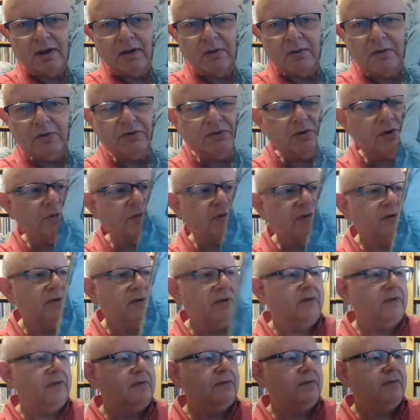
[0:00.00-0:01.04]
which obviously
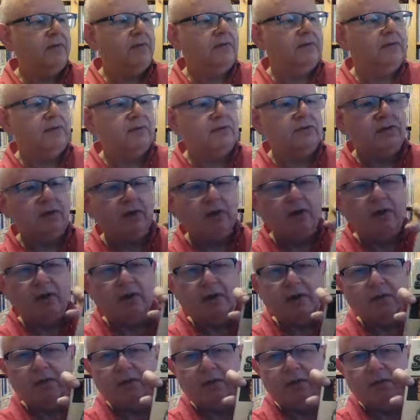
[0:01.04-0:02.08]
features their
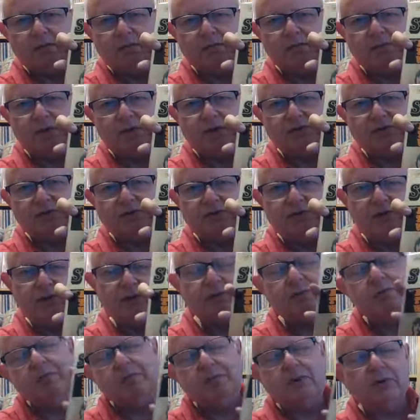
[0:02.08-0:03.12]
massive hit,
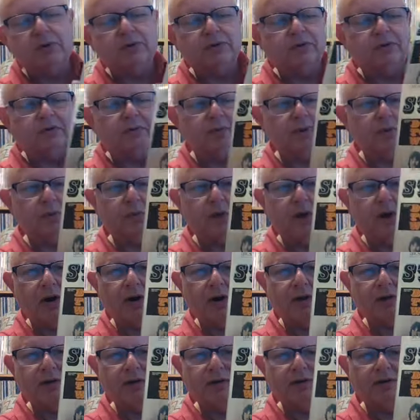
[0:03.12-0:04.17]
Born to Be
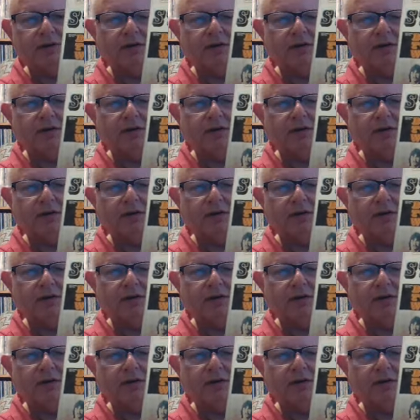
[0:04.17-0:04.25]
Wild.